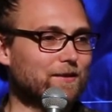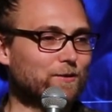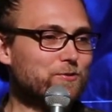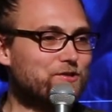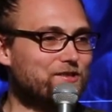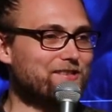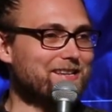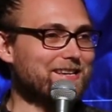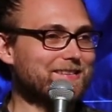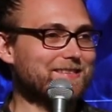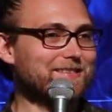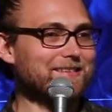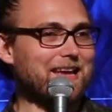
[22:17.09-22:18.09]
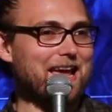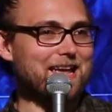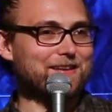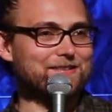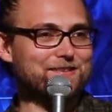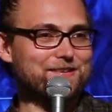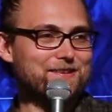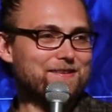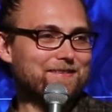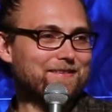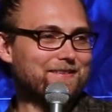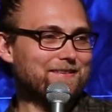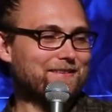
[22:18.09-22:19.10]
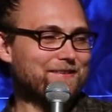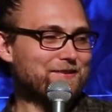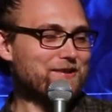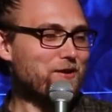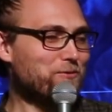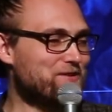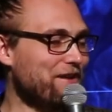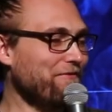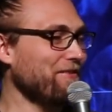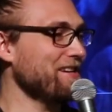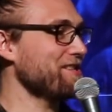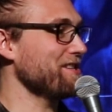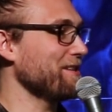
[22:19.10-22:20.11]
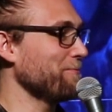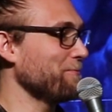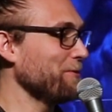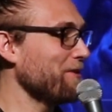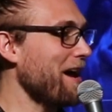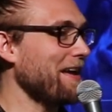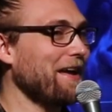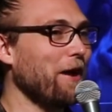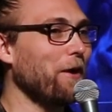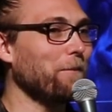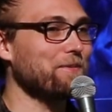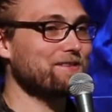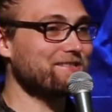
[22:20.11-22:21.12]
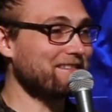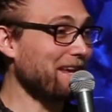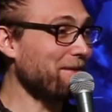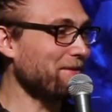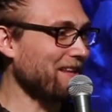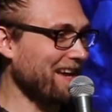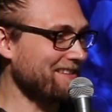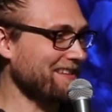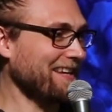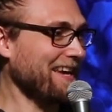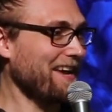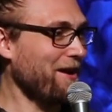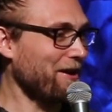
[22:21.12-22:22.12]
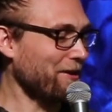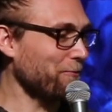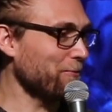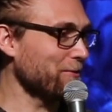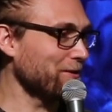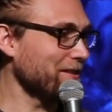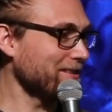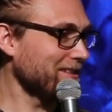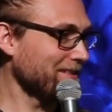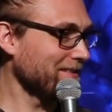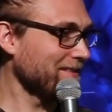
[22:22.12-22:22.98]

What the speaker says: Looseness and no definition will not help stabilize a chaotic world.